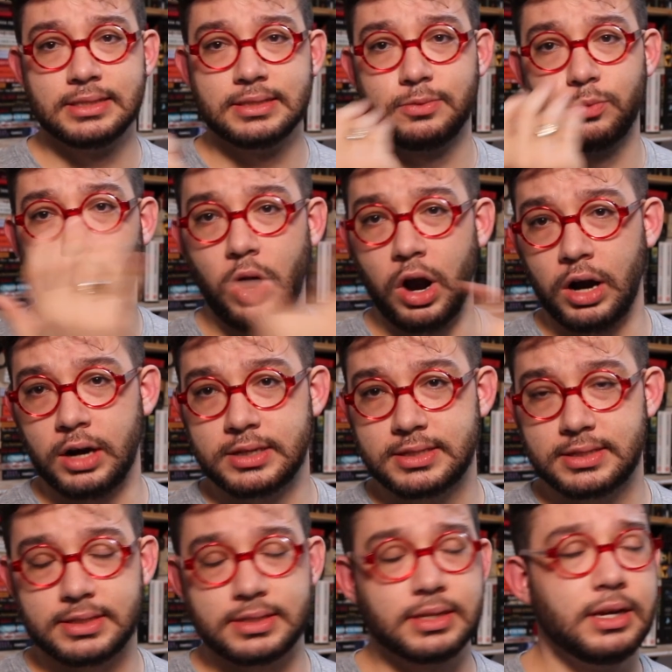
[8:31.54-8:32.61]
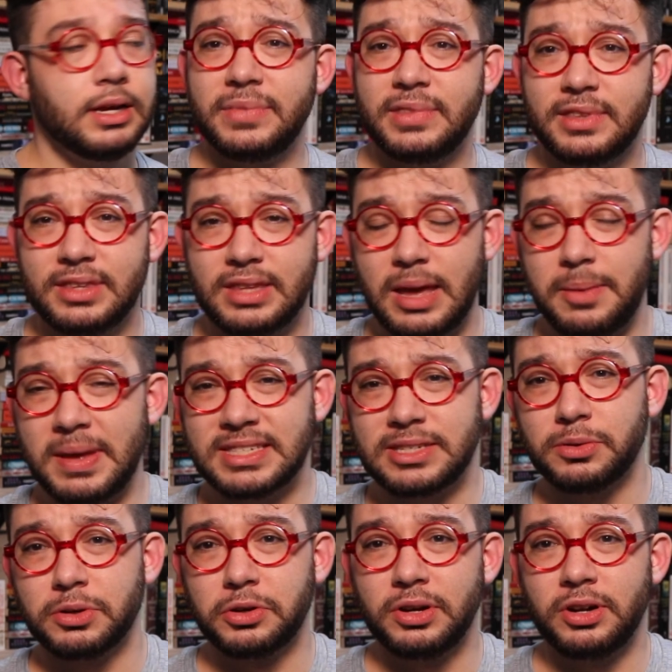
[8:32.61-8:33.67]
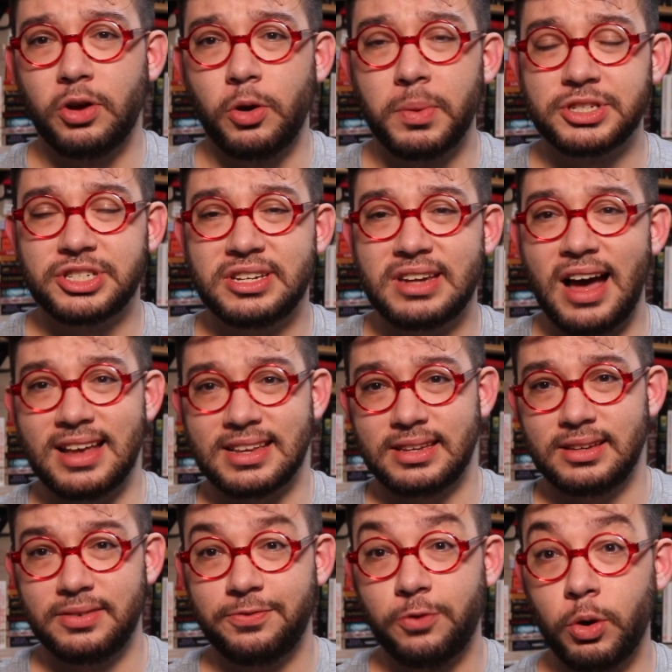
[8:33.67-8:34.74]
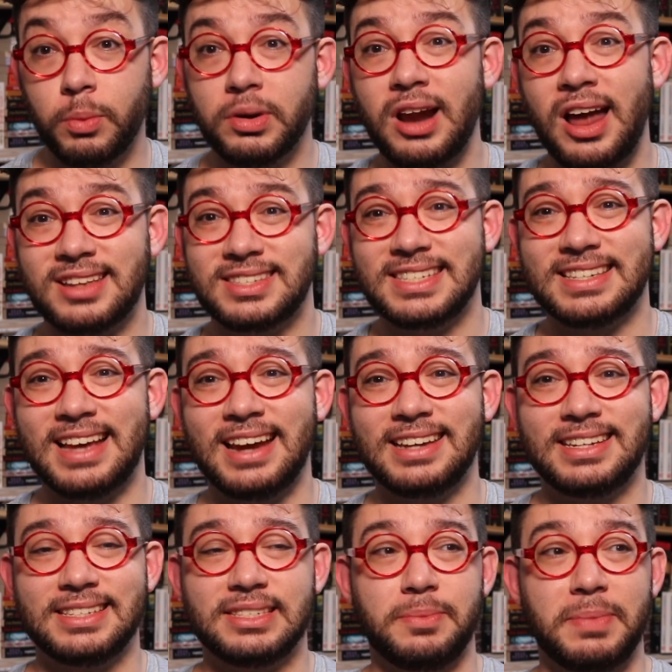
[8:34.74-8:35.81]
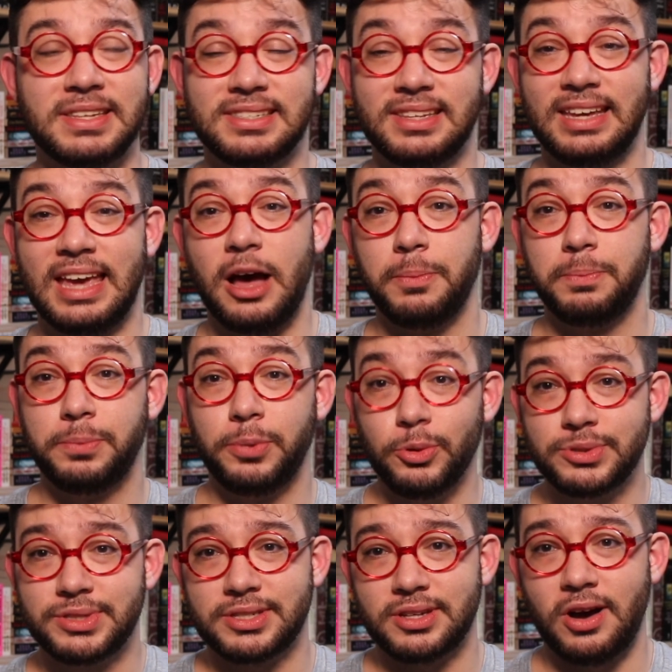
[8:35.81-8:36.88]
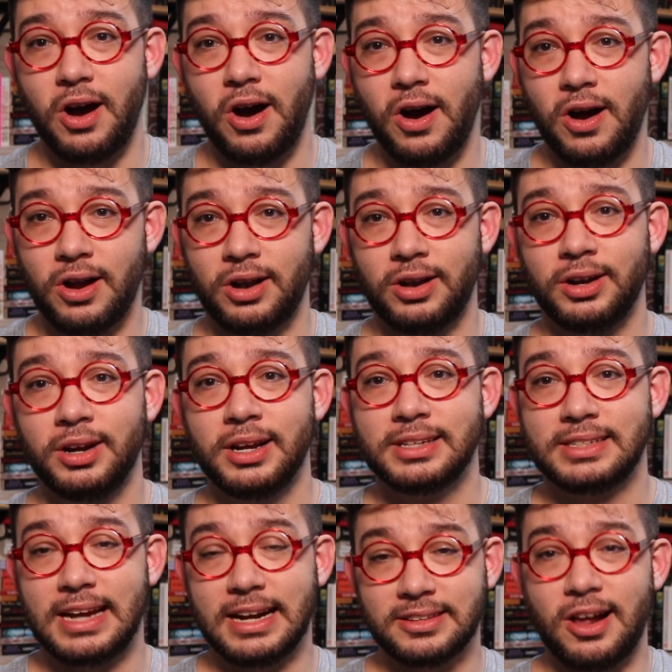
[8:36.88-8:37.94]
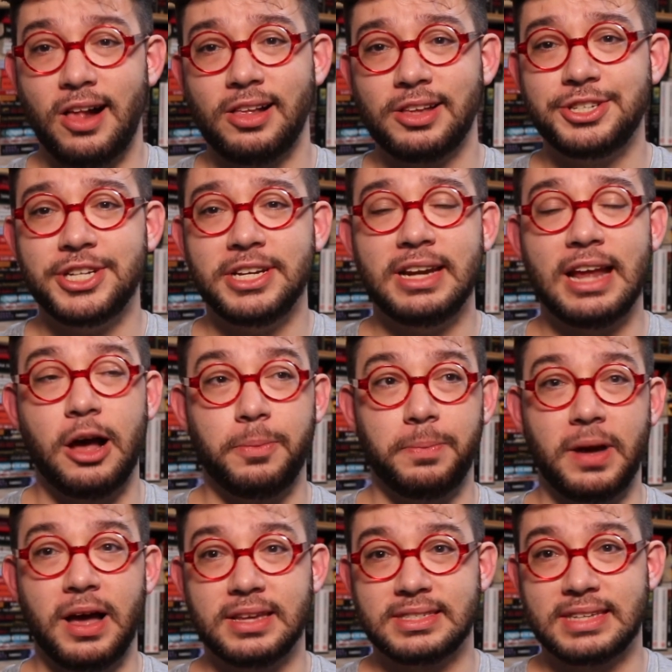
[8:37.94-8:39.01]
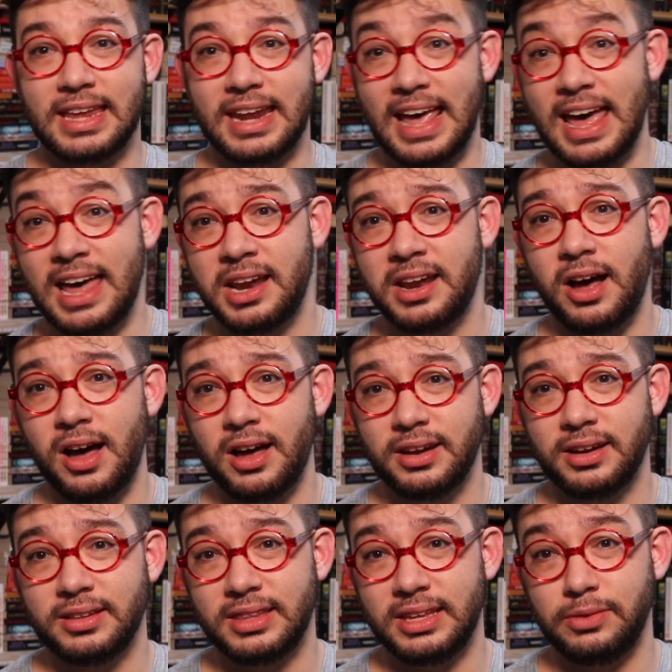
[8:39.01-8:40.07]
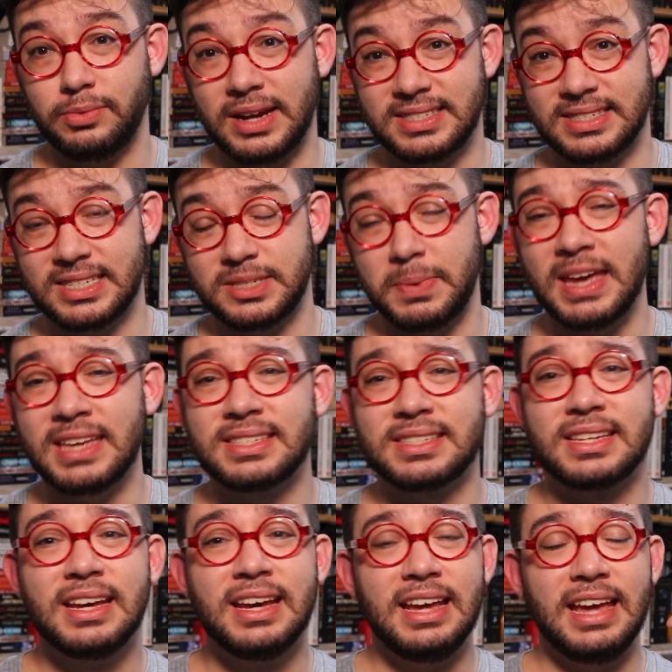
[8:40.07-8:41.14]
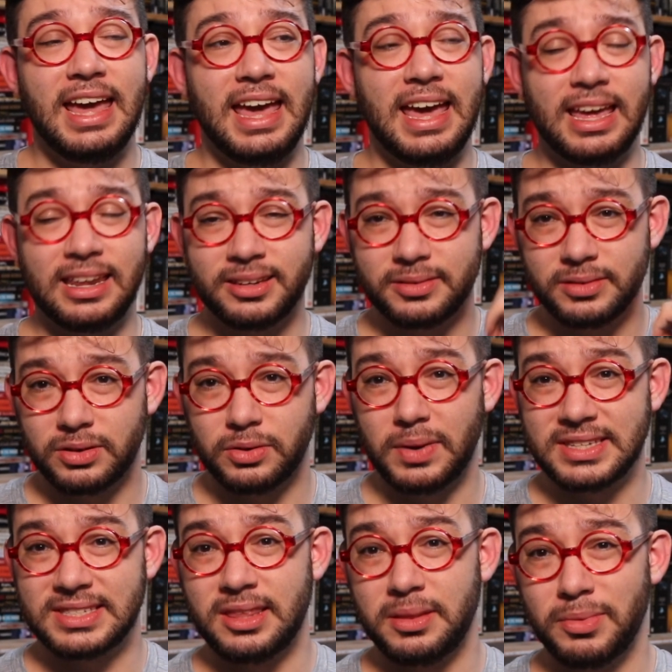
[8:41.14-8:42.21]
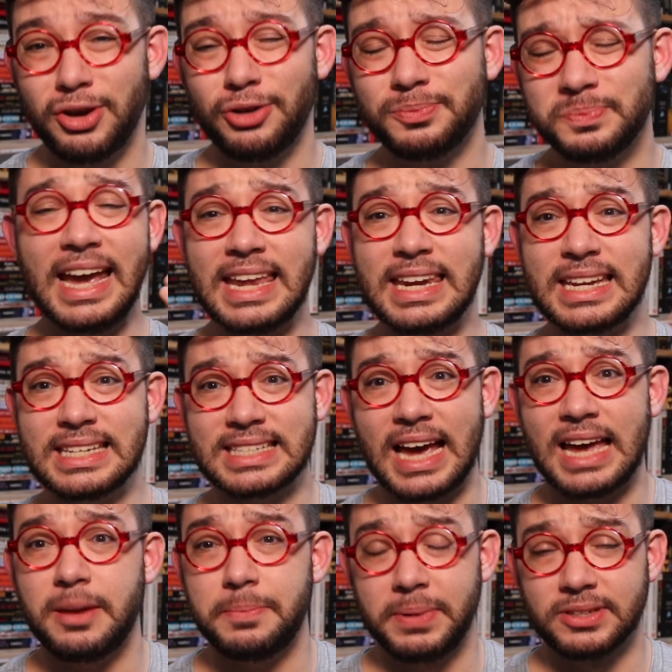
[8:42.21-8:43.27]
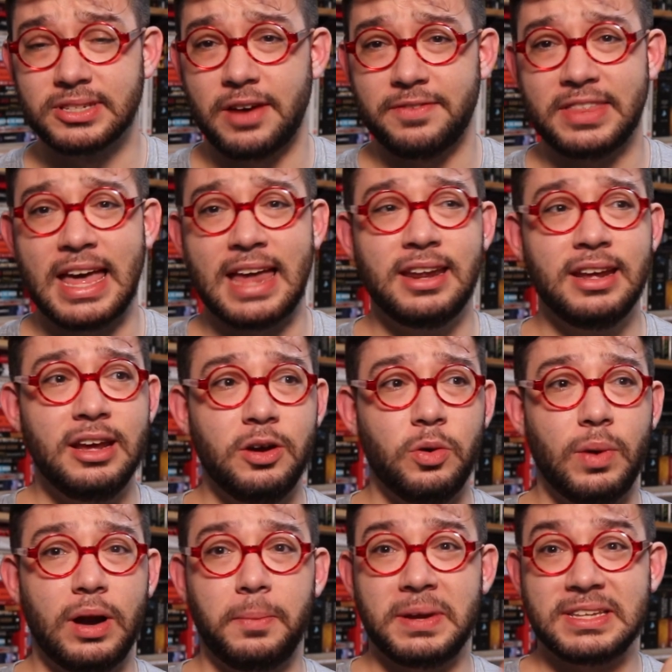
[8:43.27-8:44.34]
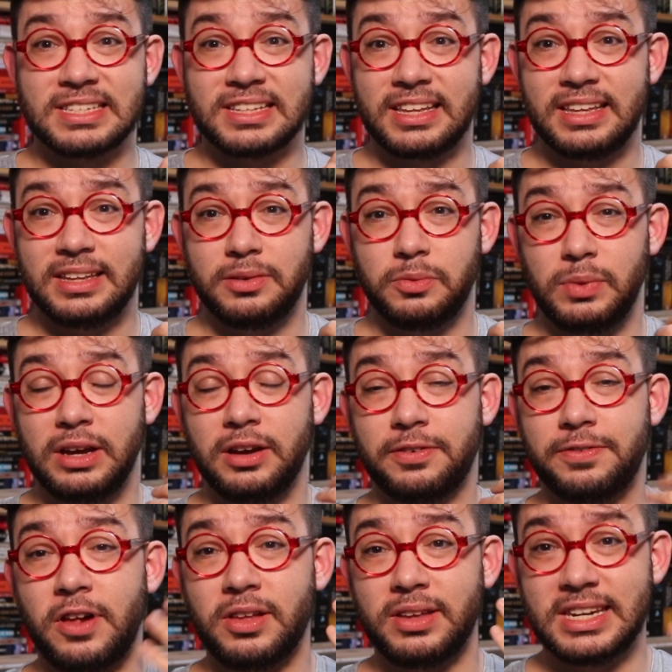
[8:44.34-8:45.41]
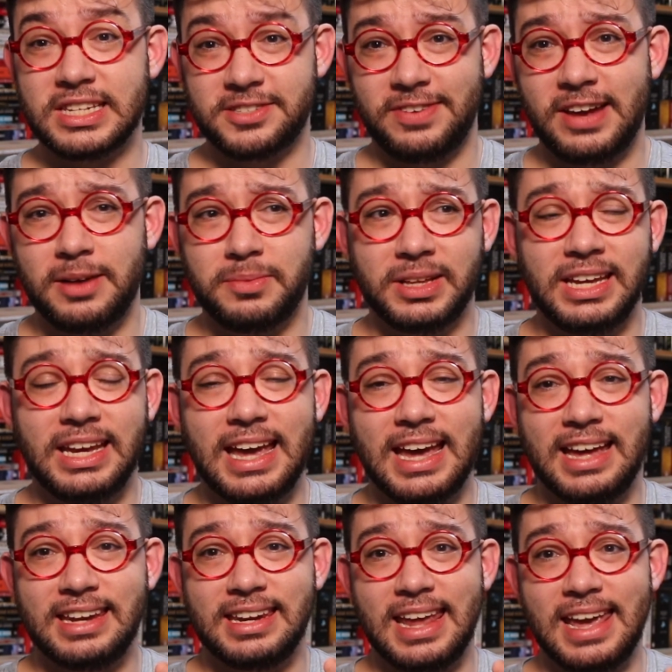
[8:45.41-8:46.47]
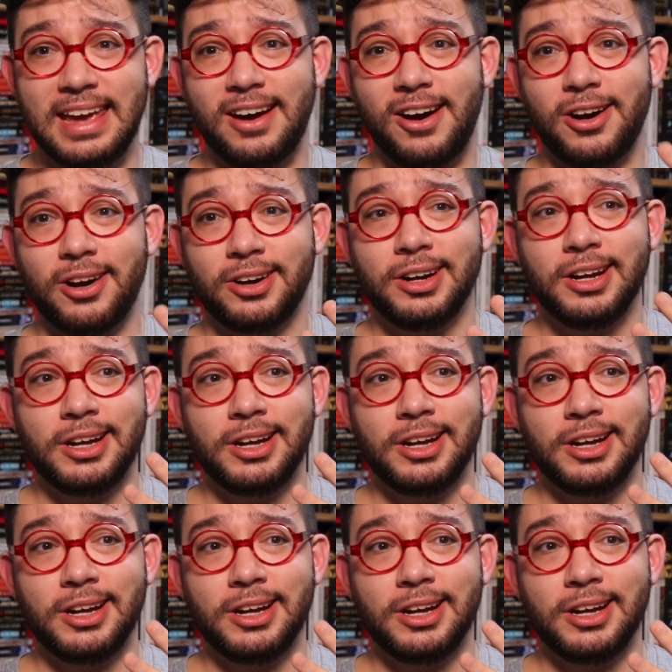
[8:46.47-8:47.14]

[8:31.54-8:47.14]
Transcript: words. They basically recruited a whole bunch of former Nazi scientists to basically help boost our technology and help us get ahead on the race to space and the race to the moon. And this kind of builds off of that, where basically we are following this family and they are